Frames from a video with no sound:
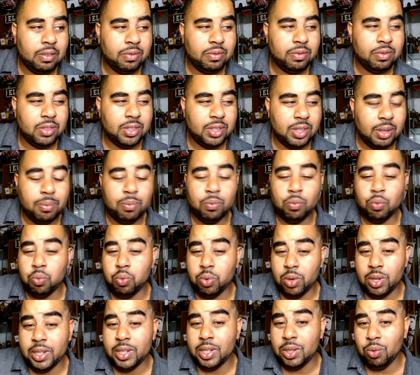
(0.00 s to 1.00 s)
some
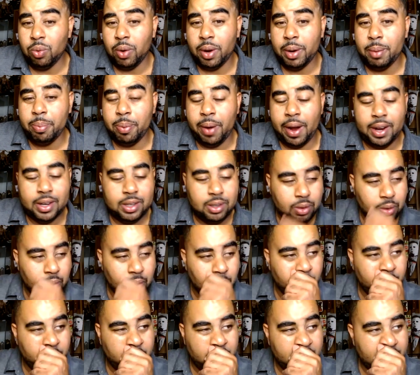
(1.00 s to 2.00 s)
really great
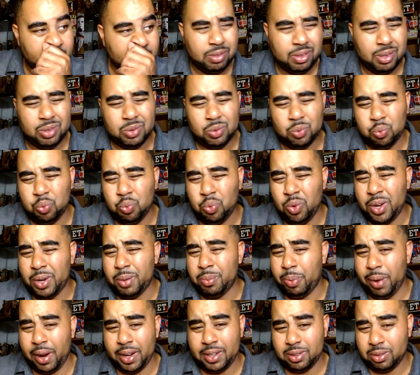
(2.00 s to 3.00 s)
practical effects. There's one
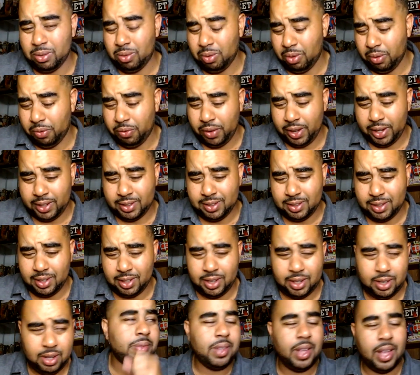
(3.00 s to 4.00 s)
practical effect
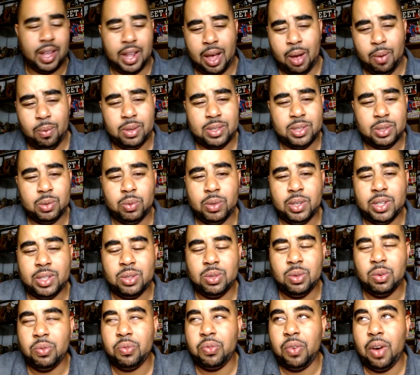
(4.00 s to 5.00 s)
scene that I wasn't really
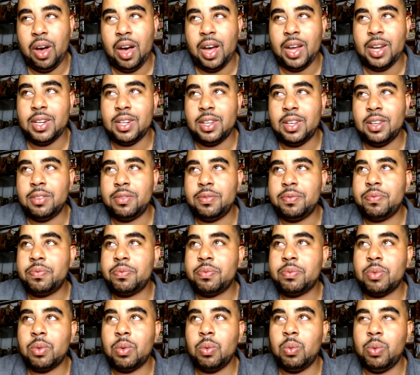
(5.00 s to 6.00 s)
too fond of,
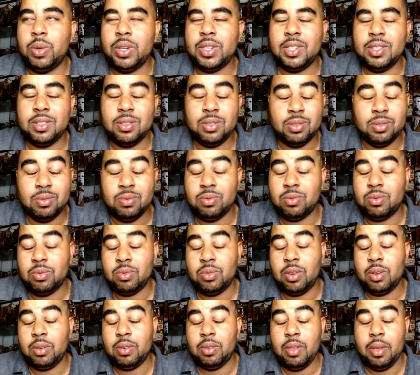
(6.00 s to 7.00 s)
which is
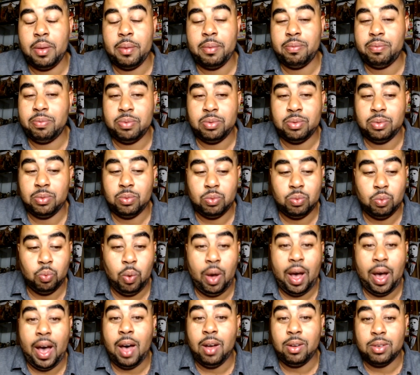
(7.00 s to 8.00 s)
a
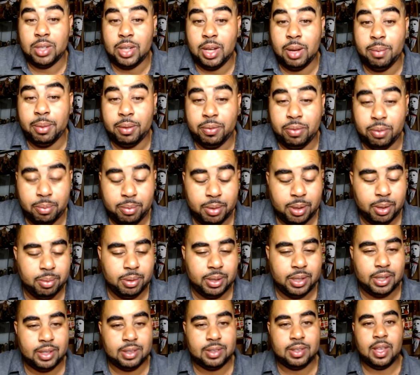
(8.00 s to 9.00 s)
wild coming for me
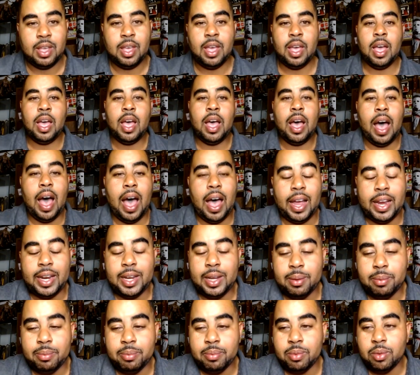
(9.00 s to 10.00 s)
because I
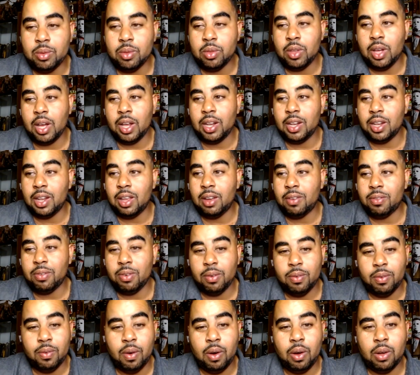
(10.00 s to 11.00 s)
am a lover
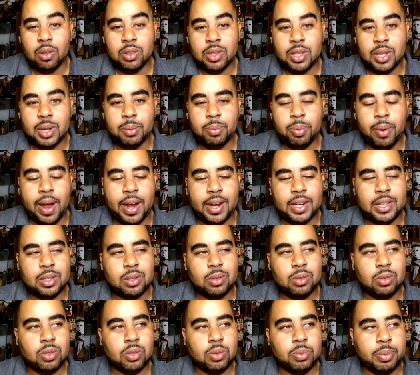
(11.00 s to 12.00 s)
of all things
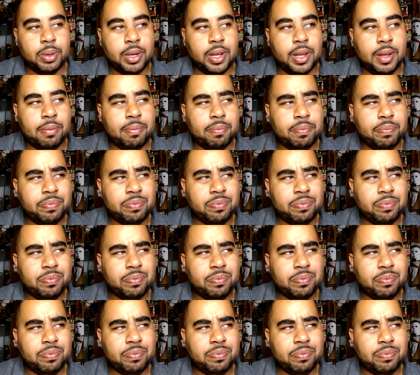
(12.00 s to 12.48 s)
practicals. But